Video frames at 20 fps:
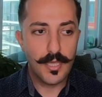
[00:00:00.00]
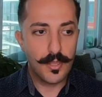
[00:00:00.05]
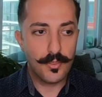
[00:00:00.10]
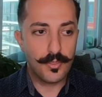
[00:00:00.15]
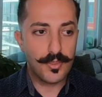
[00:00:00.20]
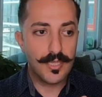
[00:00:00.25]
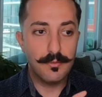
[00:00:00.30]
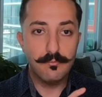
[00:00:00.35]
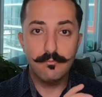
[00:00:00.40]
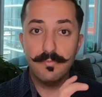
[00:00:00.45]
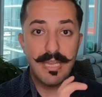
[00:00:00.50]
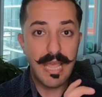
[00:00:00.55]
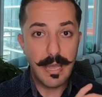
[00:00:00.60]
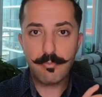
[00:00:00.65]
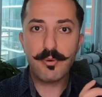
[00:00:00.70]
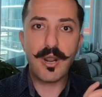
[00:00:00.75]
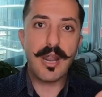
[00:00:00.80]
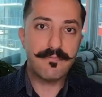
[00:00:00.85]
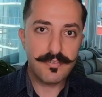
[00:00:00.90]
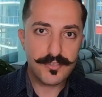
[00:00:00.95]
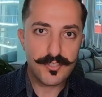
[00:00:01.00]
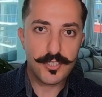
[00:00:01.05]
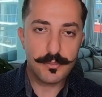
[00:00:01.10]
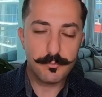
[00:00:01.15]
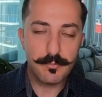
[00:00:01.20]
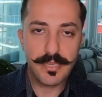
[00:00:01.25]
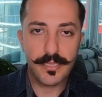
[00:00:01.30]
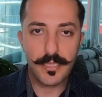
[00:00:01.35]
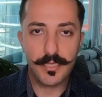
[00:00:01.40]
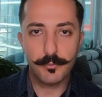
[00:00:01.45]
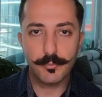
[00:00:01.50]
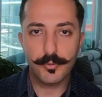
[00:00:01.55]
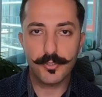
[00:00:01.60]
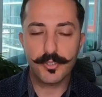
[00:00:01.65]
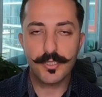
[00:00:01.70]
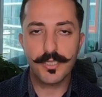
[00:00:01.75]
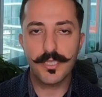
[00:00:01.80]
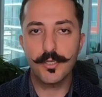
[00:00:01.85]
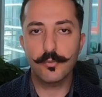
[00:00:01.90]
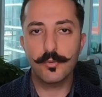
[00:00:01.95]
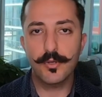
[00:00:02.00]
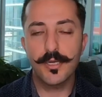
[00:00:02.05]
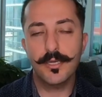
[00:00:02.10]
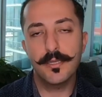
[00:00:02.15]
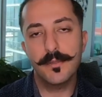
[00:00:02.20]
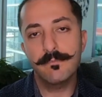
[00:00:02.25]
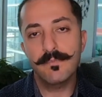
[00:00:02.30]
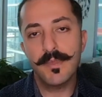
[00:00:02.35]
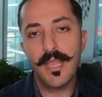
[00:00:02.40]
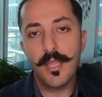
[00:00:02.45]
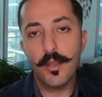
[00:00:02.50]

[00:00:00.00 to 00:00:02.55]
the net profits you're making per keyword,